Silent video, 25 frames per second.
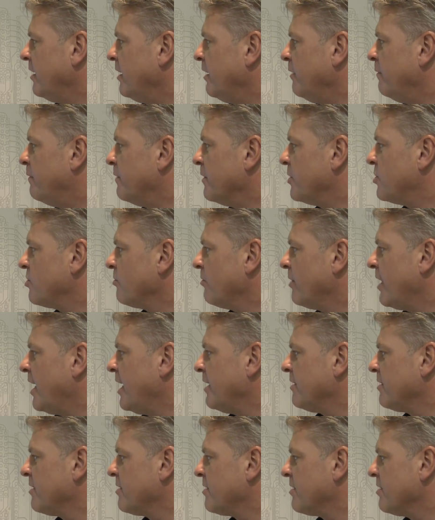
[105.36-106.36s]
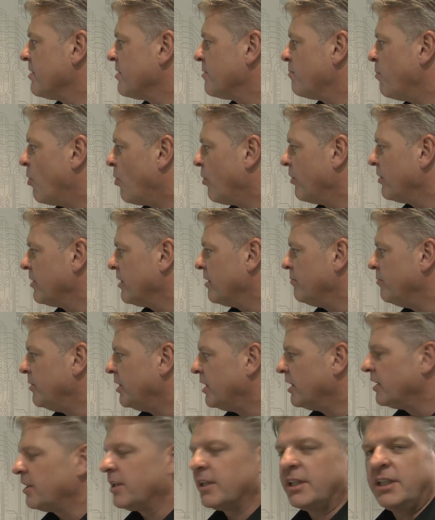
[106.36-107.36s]
He visualizes his board
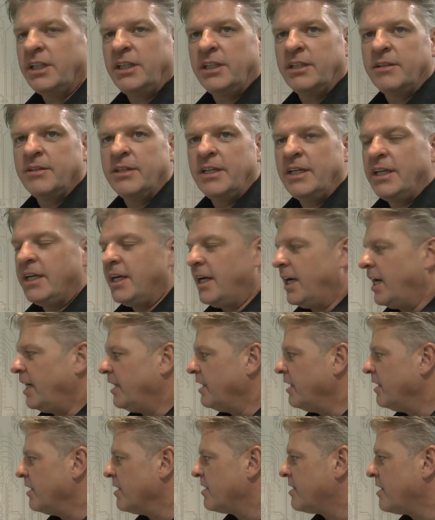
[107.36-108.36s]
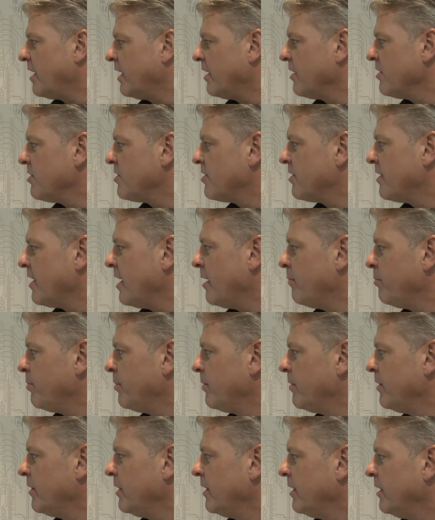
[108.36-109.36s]
immediately and in the second step
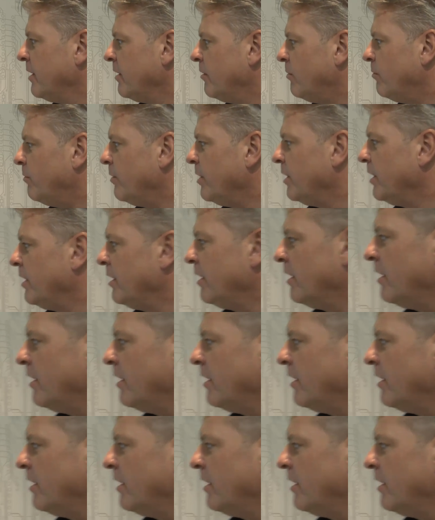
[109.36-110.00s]
we